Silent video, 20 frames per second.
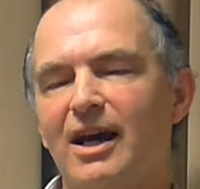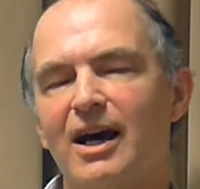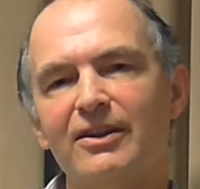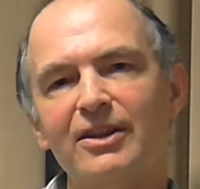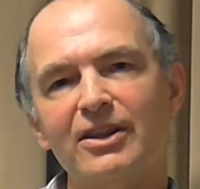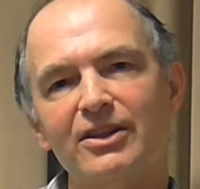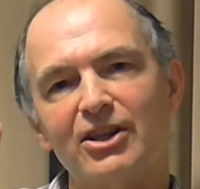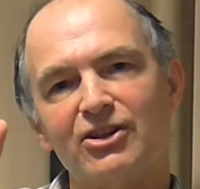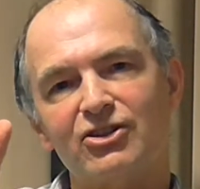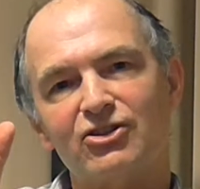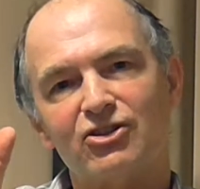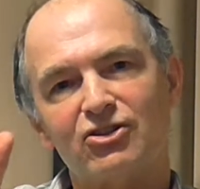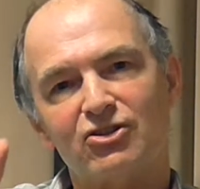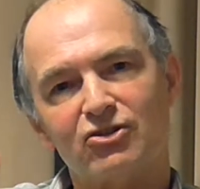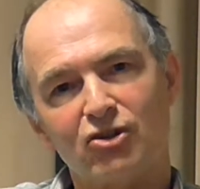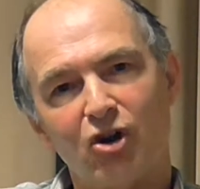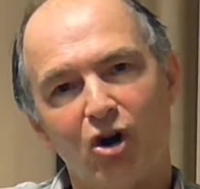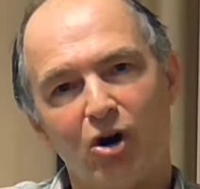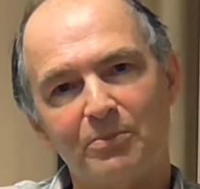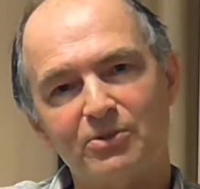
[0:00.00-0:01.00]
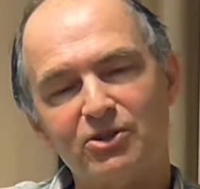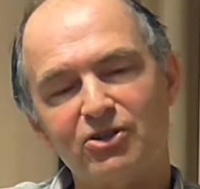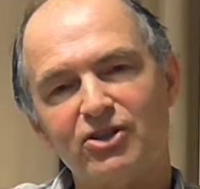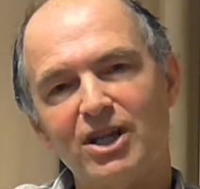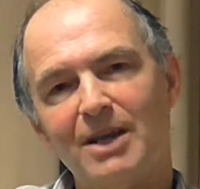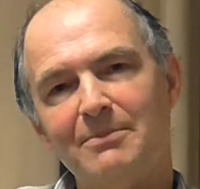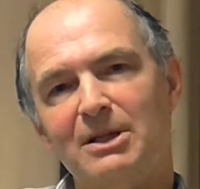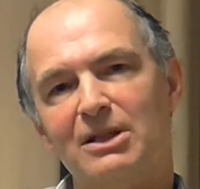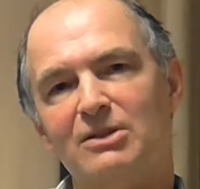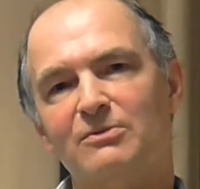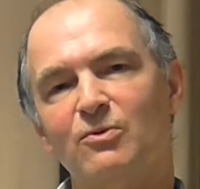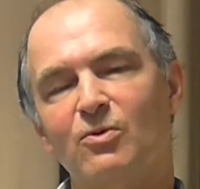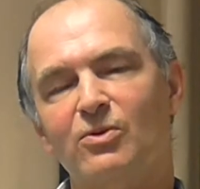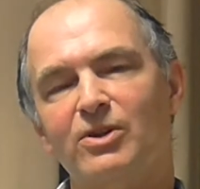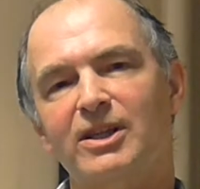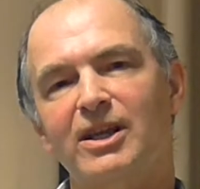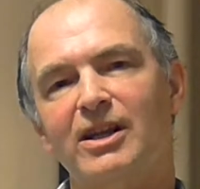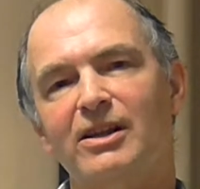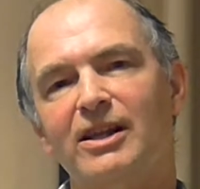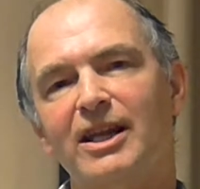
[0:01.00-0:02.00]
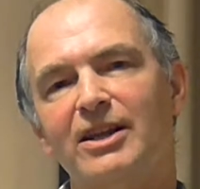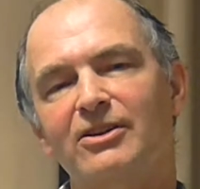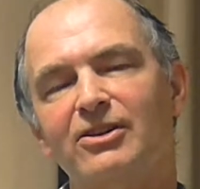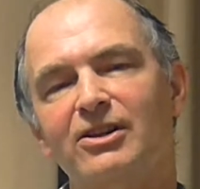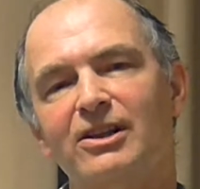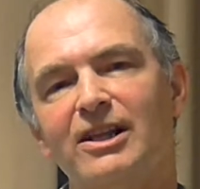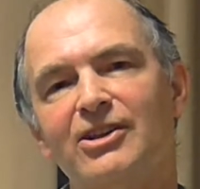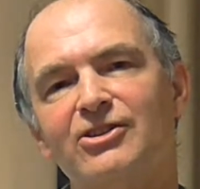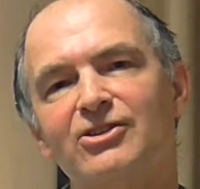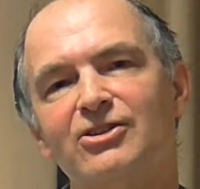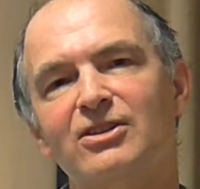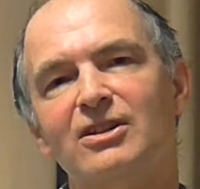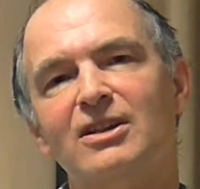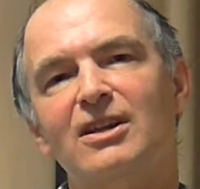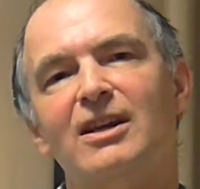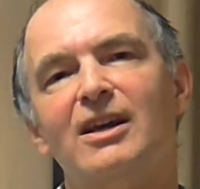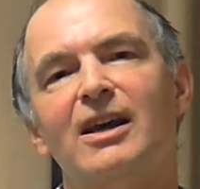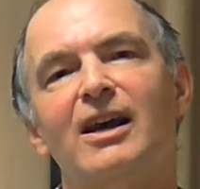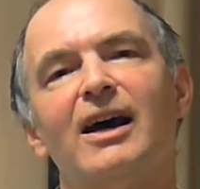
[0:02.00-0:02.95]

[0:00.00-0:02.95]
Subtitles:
and then they're stopped 10 minutes before the end of the lesson,